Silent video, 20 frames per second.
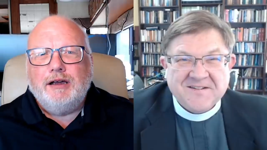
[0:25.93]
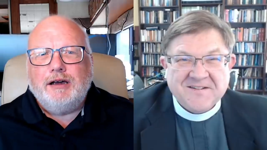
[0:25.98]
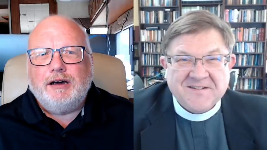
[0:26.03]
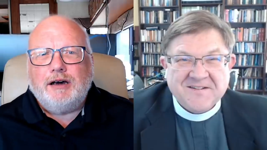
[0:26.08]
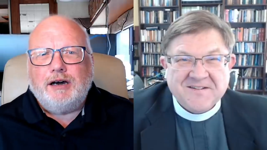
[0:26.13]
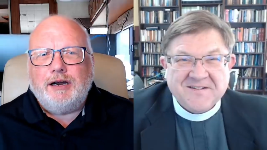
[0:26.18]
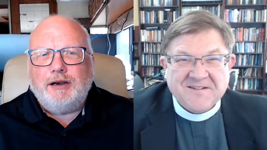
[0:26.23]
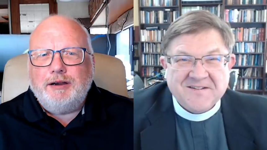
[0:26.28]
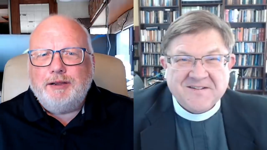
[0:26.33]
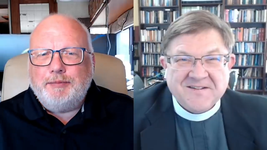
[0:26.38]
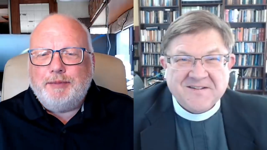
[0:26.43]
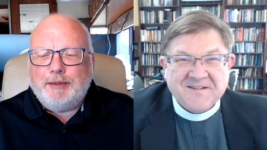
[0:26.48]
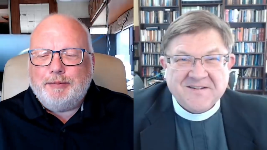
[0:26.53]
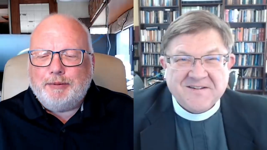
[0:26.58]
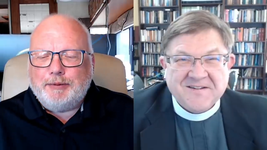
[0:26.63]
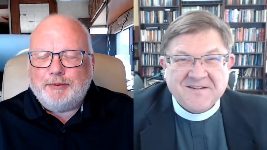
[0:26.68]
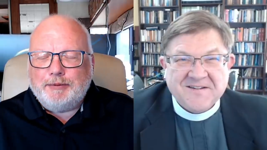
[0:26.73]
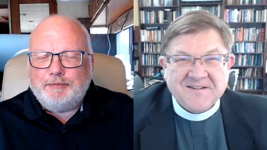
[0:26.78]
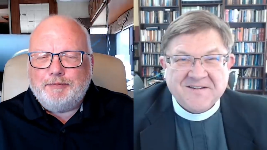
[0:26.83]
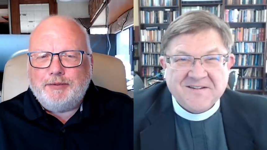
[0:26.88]
Speaker 1: All right,
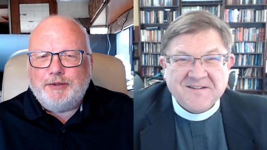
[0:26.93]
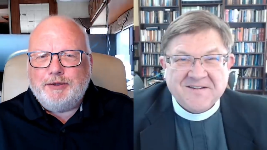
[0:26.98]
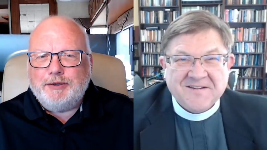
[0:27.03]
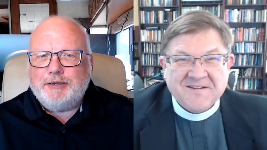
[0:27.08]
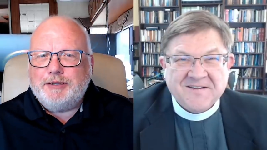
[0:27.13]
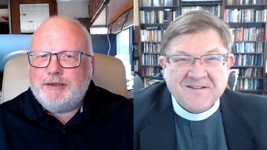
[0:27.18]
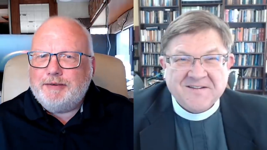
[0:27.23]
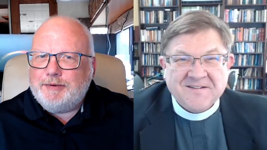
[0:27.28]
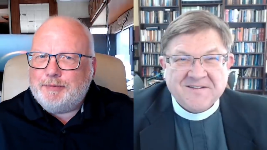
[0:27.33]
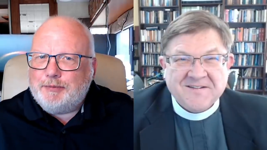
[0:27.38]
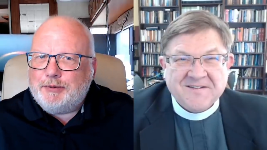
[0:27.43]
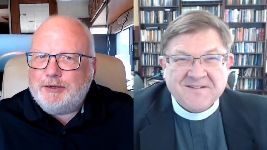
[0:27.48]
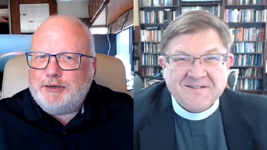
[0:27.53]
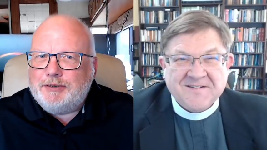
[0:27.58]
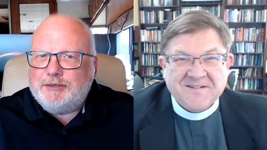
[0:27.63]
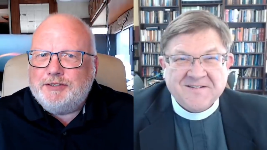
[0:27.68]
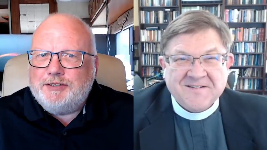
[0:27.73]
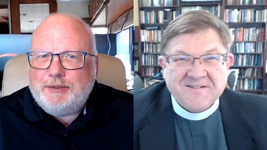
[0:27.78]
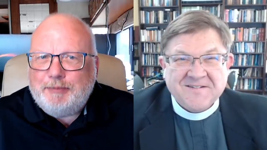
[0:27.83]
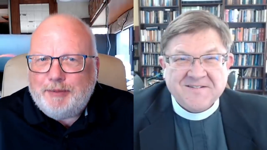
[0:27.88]
people, you're going to have to put your
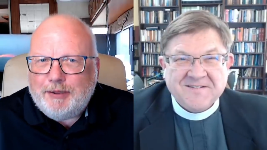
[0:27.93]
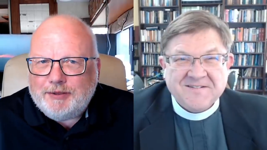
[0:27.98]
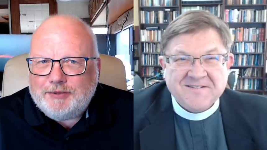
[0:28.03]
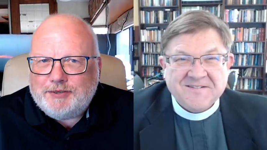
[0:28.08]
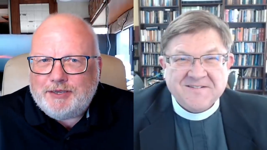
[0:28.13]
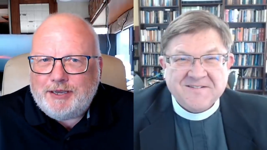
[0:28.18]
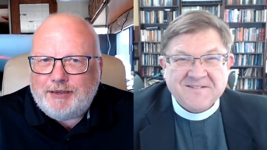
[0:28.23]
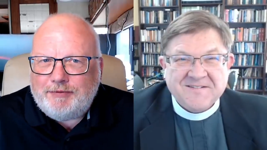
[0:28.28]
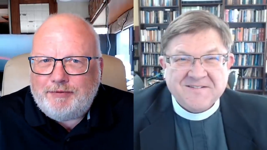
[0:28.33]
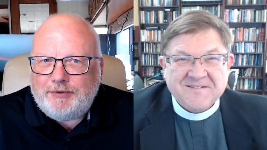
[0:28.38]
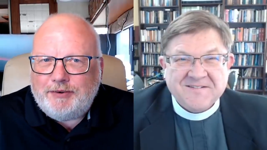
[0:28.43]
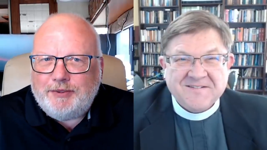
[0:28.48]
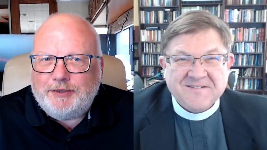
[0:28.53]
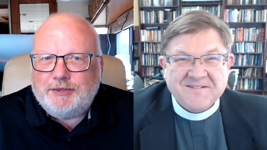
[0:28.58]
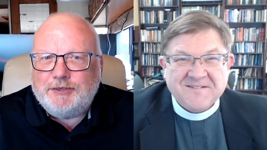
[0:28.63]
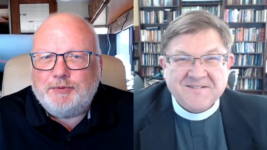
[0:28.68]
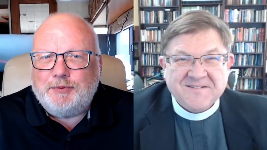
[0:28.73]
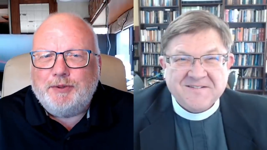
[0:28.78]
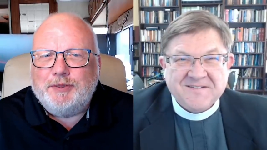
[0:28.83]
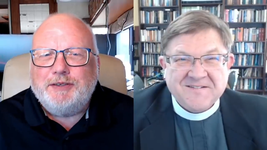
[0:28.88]
seatbelts on for this
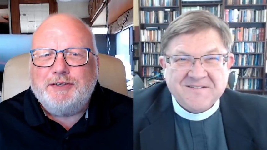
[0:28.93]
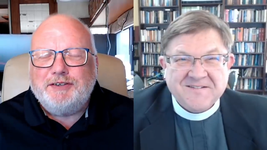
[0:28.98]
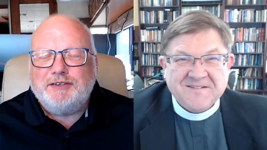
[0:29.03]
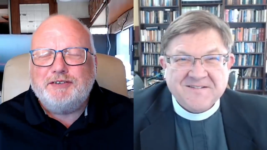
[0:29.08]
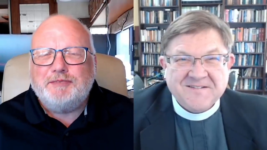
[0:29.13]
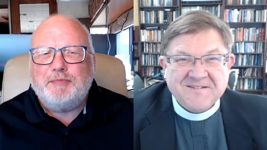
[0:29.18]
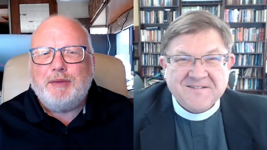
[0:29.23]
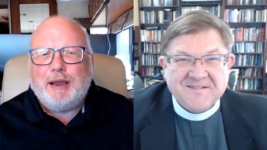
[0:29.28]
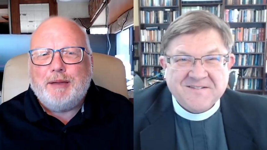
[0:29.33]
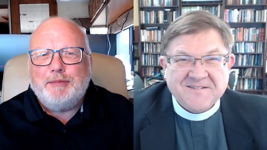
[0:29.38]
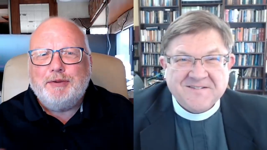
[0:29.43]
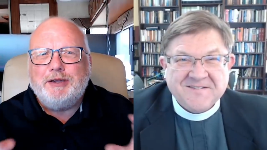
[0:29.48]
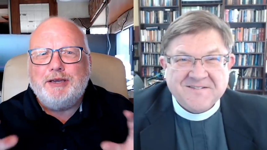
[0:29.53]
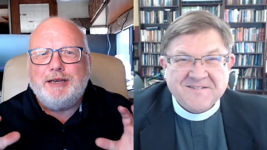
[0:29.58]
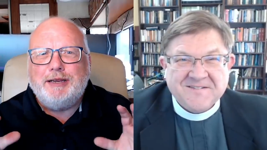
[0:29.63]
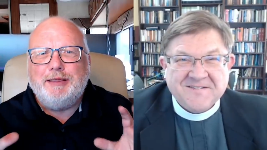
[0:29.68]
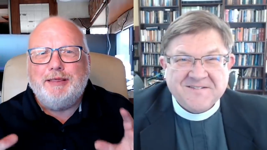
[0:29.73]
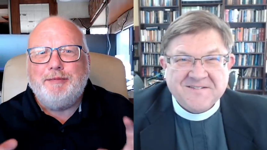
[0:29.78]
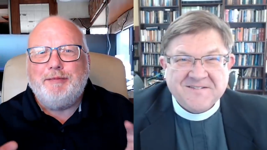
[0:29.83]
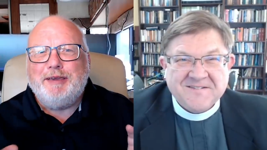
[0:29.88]
one. This is probably going
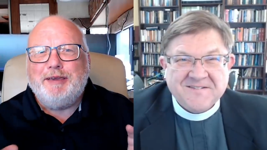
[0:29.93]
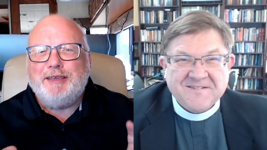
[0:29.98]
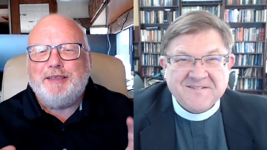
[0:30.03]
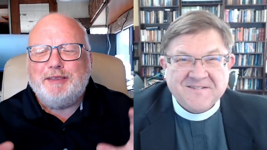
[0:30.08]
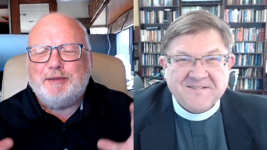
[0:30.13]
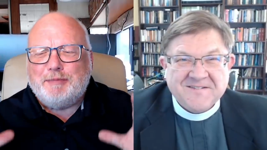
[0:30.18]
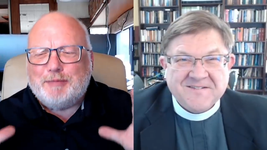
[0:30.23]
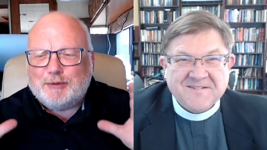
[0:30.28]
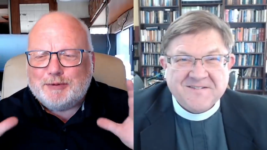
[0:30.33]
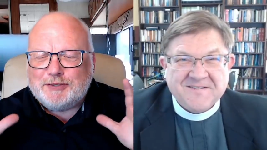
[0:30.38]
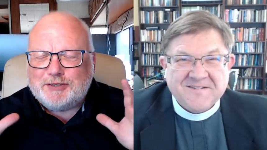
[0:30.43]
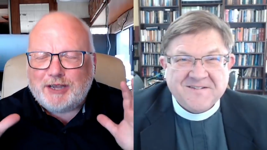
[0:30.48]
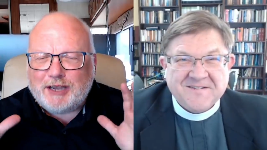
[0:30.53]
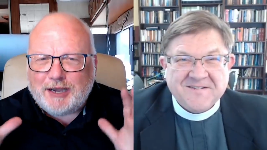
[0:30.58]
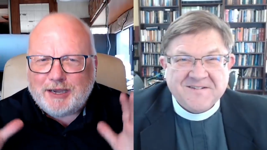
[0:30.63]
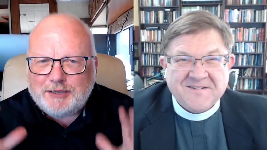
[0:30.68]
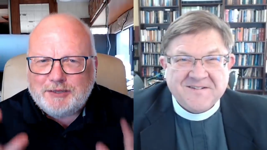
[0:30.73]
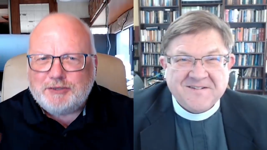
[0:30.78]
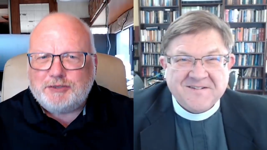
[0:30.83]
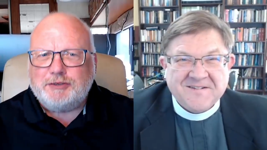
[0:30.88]
to be the most
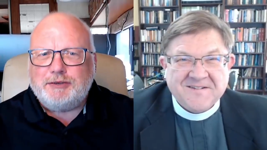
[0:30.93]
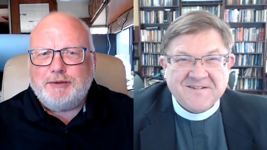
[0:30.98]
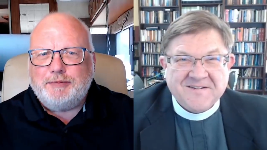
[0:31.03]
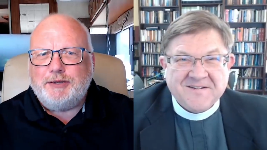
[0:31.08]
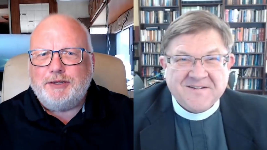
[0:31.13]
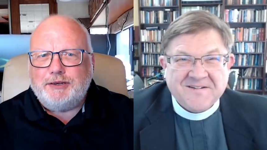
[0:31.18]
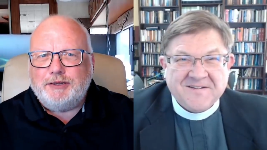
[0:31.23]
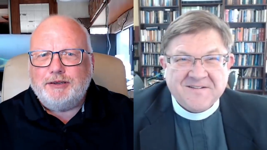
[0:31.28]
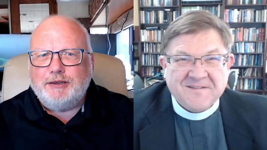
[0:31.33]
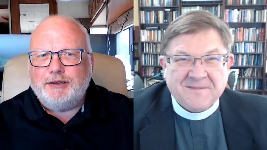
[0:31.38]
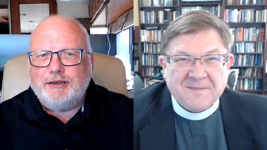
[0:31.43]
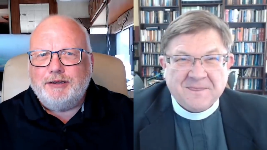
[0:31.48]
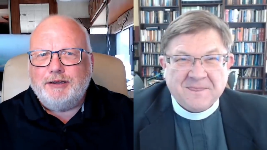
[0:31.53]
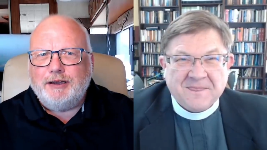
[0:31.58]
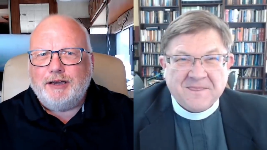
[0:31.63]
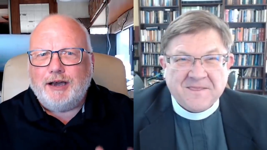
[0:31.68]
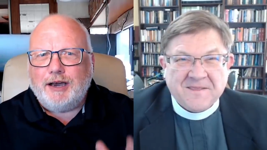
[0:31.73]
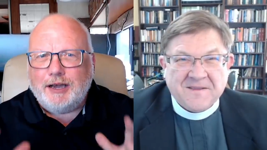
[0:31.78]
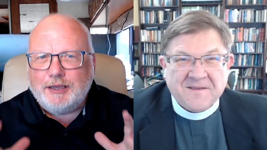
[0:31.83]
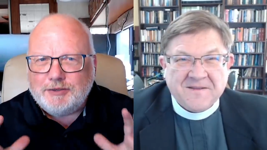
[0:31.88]
unscripted
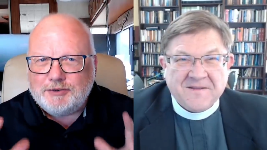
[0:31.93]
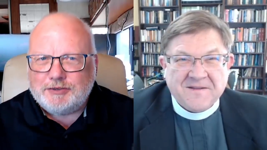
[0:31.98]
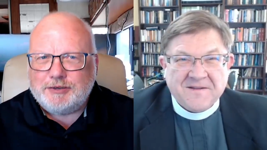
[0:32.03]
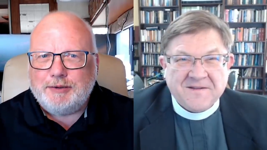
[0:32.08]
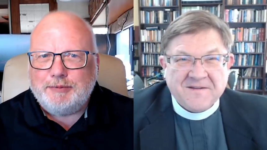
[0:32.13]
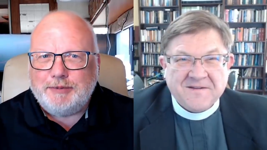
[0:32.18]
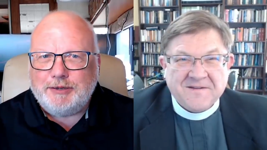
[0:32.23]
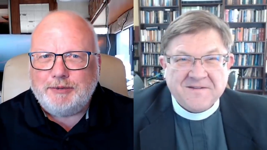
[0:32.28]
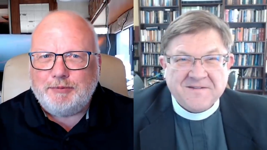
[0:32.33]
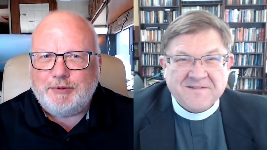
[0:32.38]
unscripted